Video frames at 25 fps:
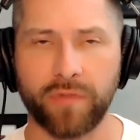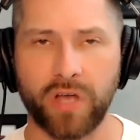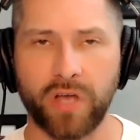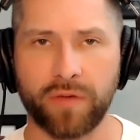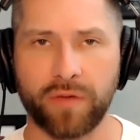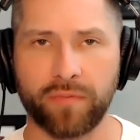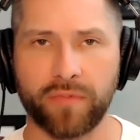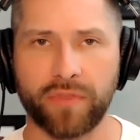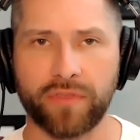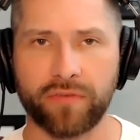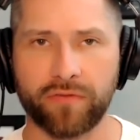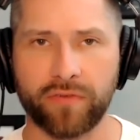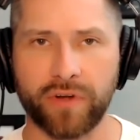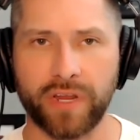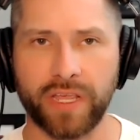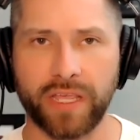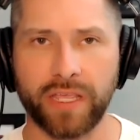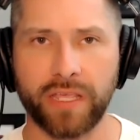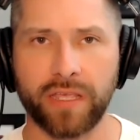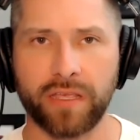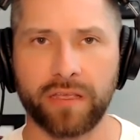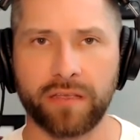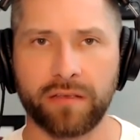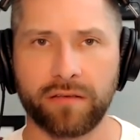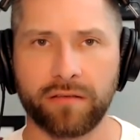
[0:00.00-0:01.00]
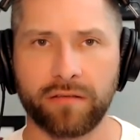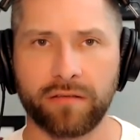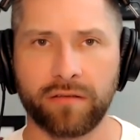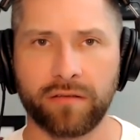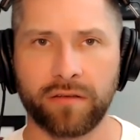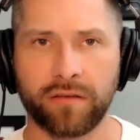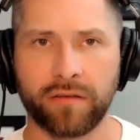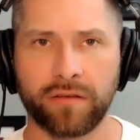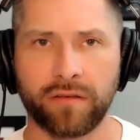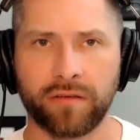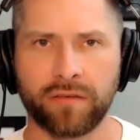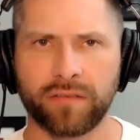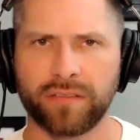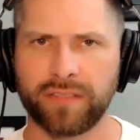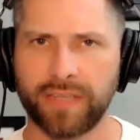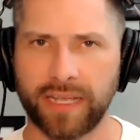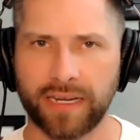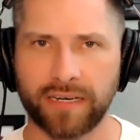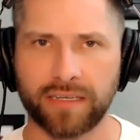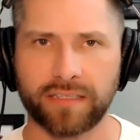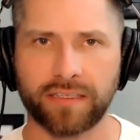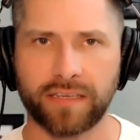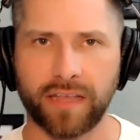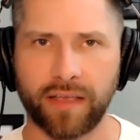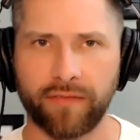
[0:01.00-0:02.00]
up
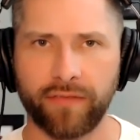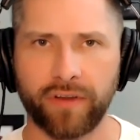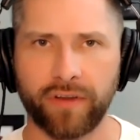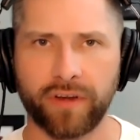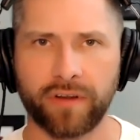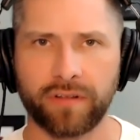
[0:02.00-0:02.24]
10-7,